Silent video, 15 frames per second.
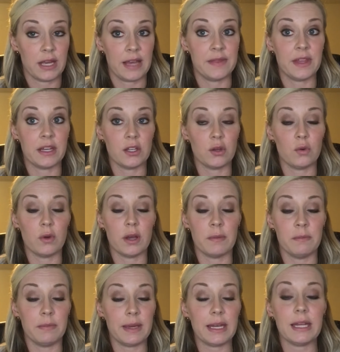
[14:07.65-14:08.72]
And then you
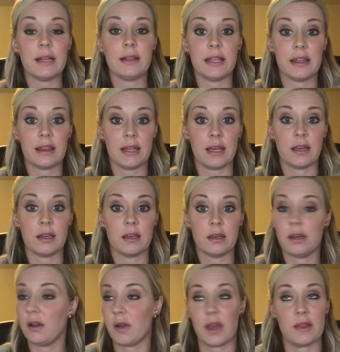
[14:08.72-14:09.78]
immediately think,
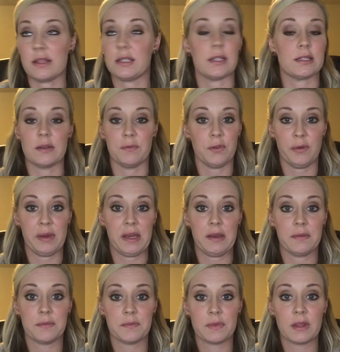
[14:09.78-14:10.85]
okay, this isn't for
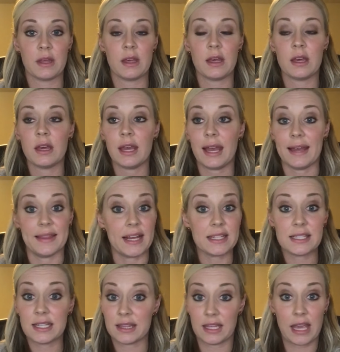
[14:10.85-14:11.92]
me. And
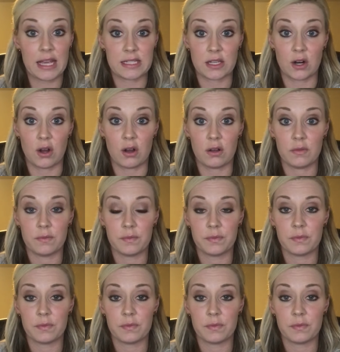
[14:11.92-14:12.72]
that's not the case at all.